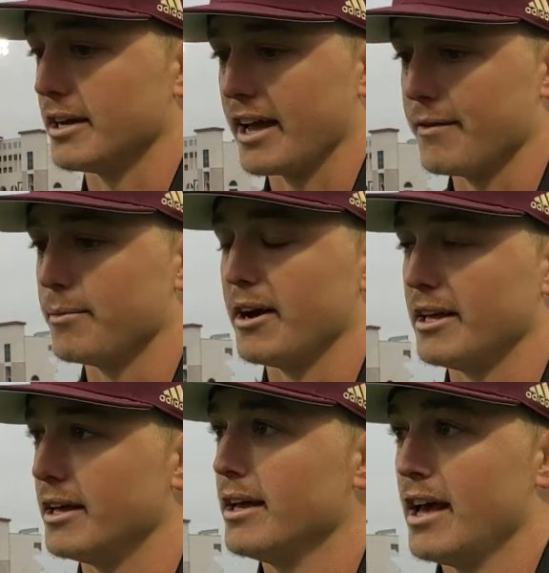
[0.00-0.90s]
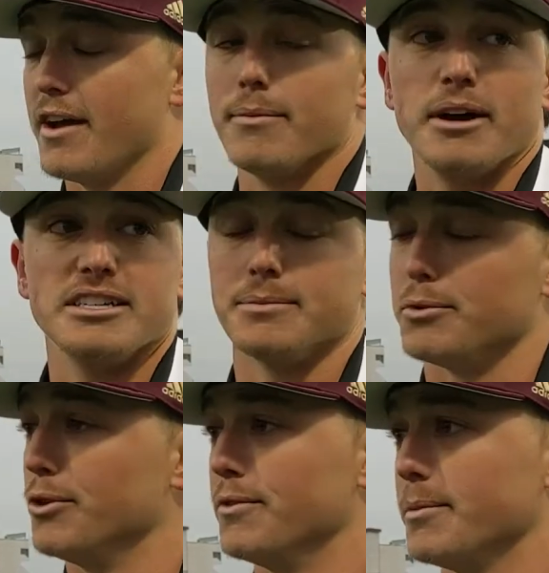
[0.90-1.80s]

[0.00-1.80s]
Like everybody's improved.